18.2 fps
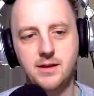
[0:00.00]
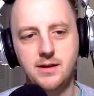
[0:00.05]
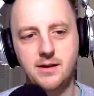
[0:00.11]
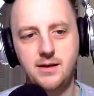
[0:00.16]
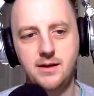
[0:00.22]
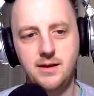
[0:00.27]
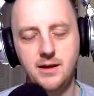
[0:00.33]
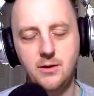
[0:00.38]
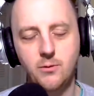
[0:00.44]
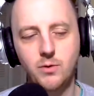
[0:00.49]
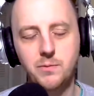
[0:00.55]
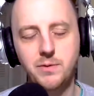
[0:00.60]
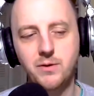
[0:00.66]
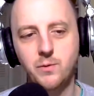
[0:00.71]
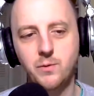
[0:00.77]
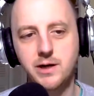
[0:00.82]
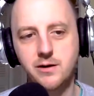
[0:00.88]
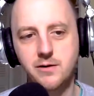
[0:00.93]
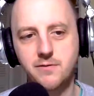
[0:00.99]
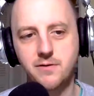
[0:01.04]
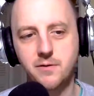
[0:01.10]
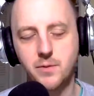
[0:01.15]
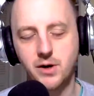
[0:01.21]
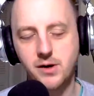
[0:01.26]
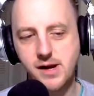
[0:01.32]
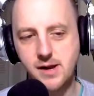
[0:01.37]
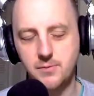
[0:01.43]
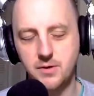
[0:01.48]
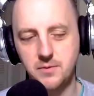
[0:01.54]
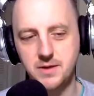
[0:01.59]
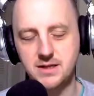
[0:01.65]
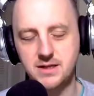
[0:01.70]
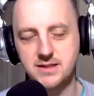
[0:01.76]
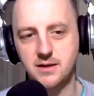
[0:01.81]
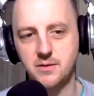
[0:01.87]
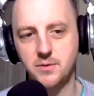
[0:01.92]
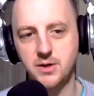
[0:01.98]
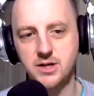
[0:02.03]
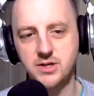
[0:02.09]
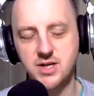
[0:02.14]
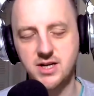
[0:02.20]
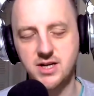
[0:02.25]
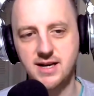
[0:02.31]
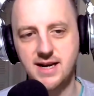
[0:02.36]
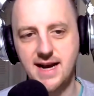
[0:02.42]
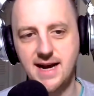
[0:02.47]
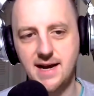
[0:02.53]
it would be weird for Mark Hamill to be at Celebration and